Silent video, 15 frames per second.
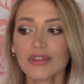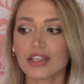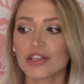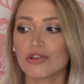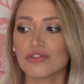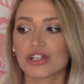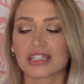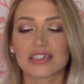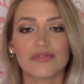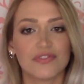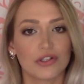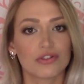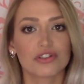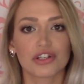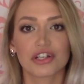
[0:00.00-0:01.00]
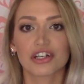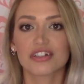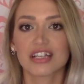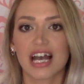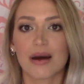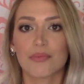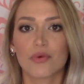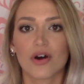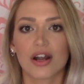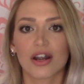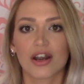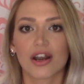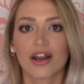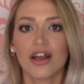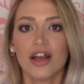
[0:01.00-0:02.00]
You just filter your tap
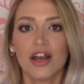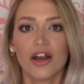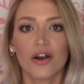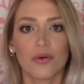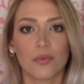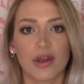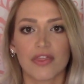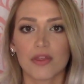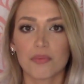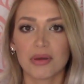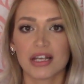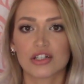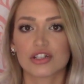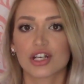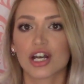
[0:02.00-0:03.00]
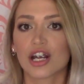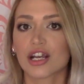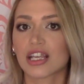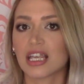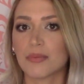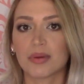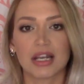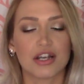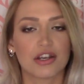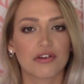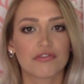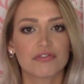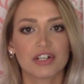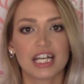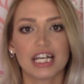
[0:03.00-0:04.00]
water with a pitcher, keep it in your
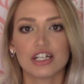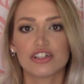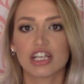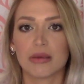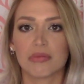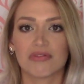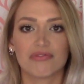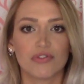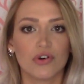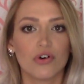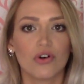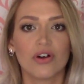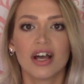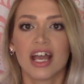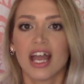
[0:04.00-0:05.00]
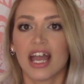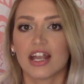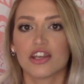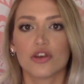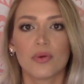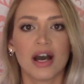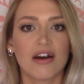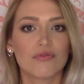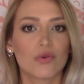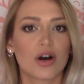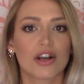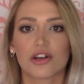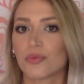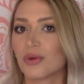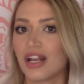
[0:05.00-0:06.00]
fridge, keep it full, and you have
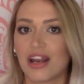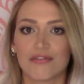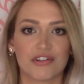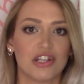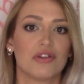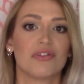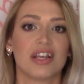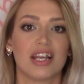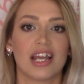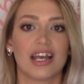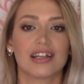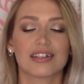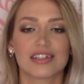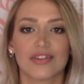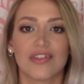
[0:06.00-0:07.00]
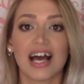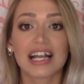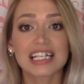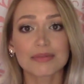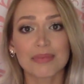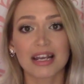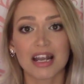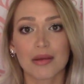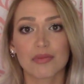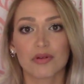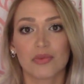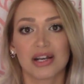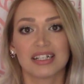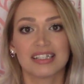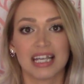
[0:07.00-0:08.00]
water whenever you need it. So that is my number
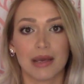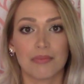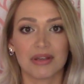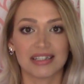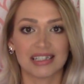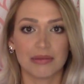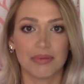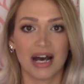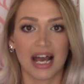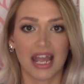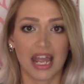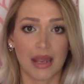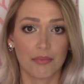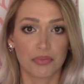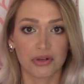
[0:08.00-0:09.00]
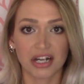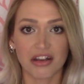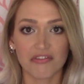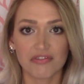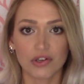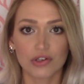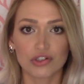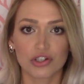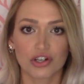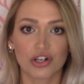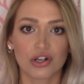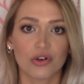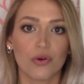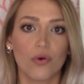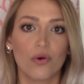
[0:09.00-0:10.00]
1 tip, is to buy a Brita
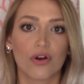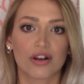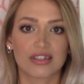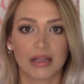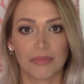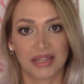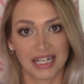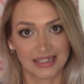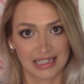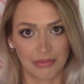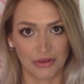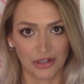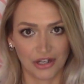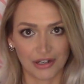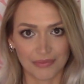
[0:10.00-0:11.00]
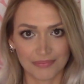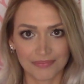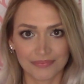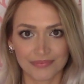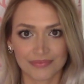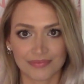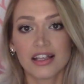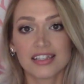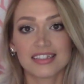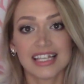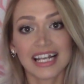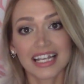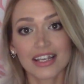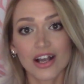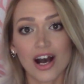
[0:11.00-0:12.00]
filter or something similar.
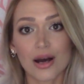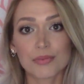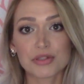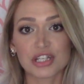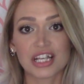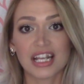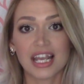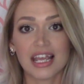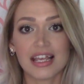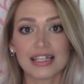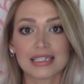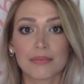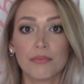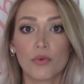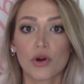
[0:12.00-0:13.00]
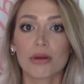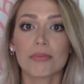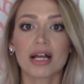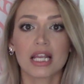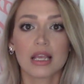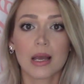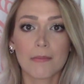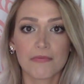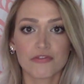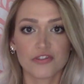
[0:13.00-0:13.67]
Second option is more money up